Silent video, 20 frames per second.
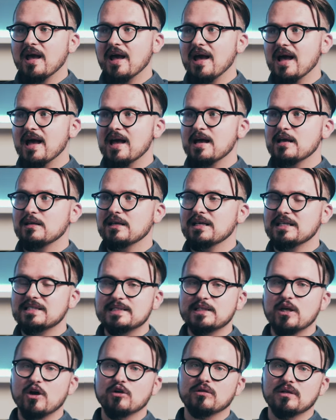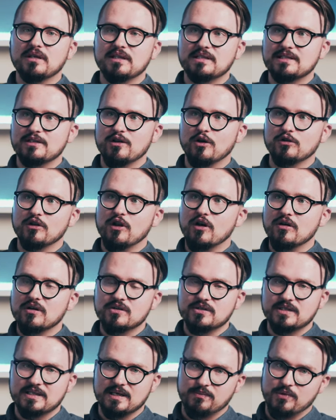and it's not it's not
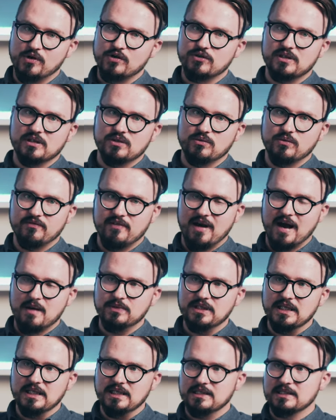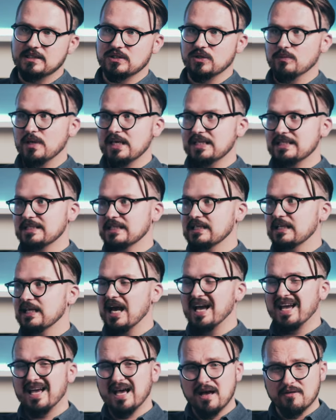longer supported with updates so basically
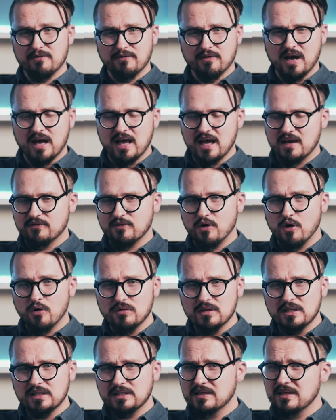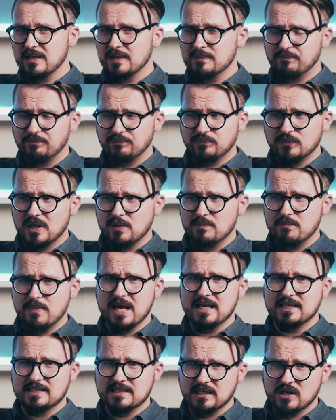i have i have only the the
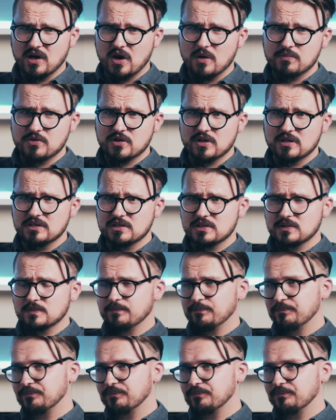basic options